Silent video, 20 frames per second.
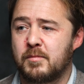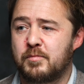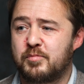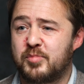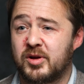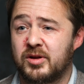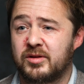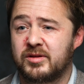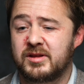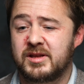
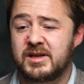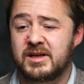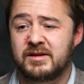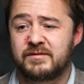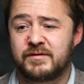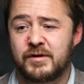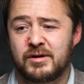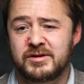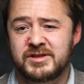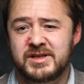But the
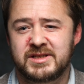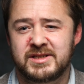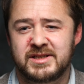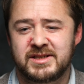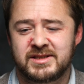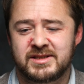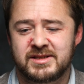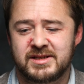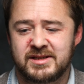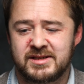
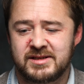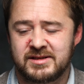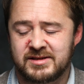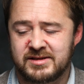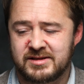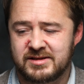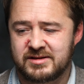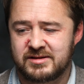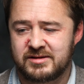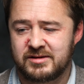advantages
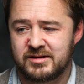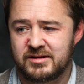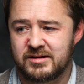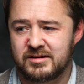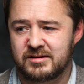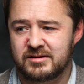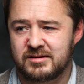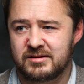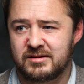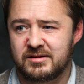is
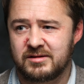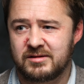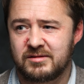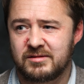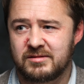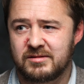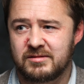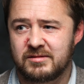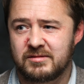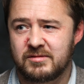that
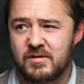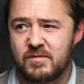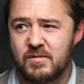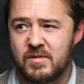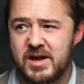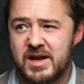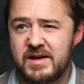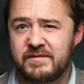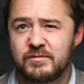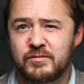
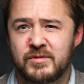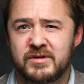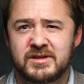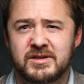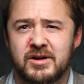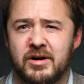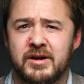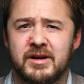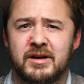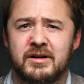even with
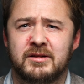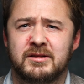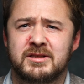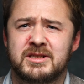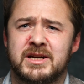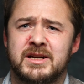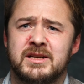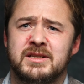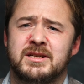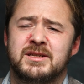tiny little
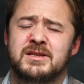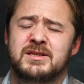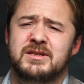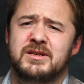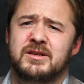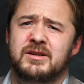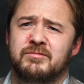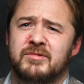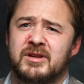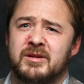changes, you
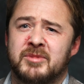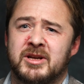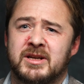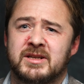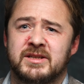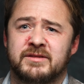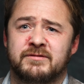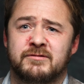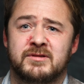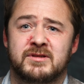can really make a
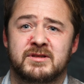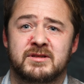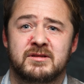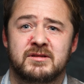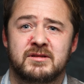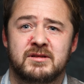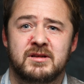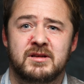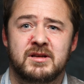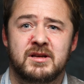difference.
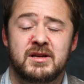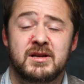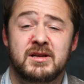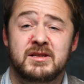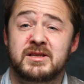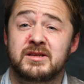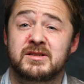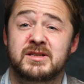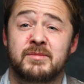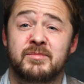
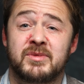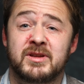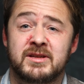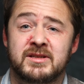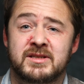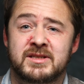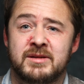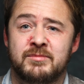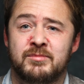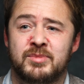So something
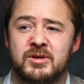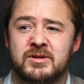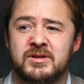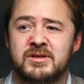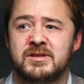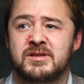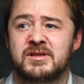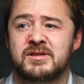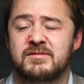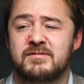as simple
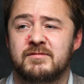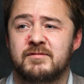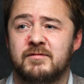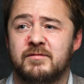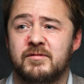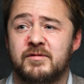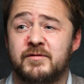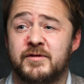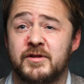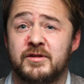as,
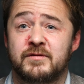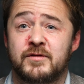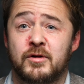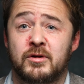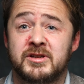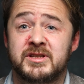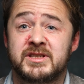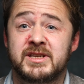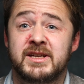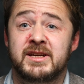for the
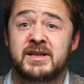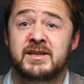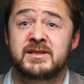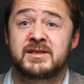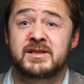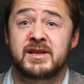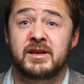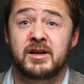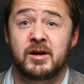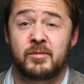volunteers,
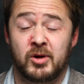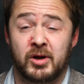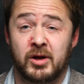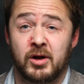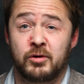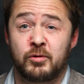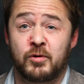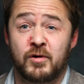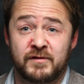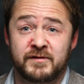they come and
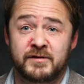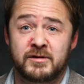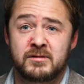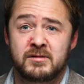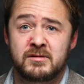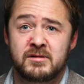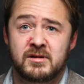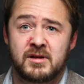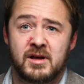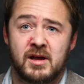go often.